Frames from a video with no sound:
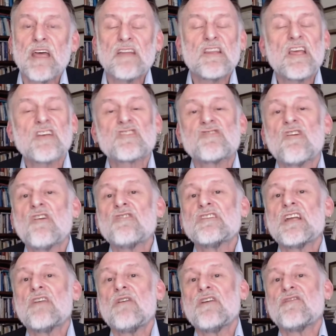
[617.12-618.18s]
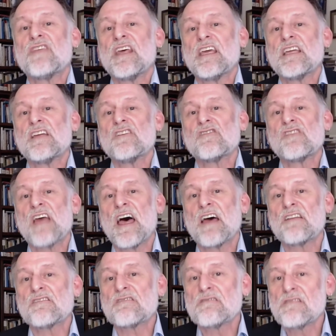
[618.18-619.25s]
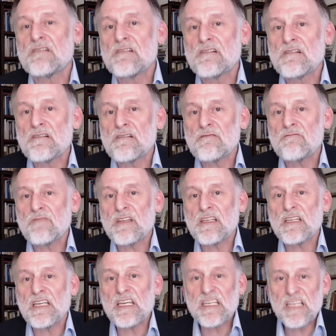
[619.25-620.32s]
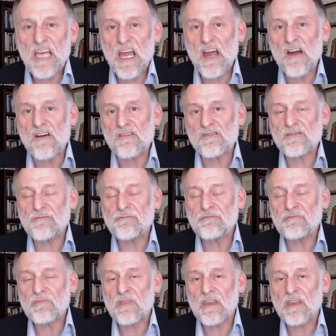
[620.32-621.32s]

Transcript: And the extraordinary thing is that he cares.